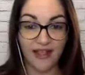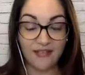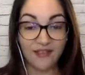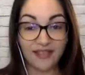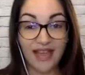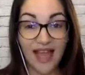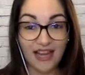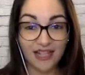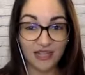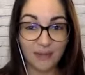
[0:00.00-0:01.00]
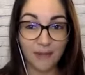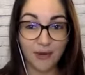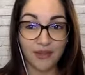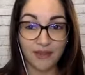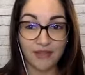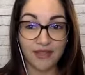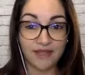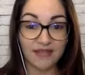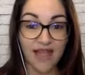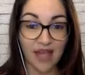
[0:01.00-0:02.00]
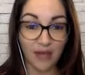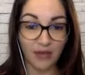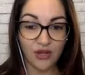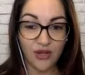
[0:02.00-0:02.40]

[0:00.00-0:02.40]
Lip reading: that they actually burn themselves out.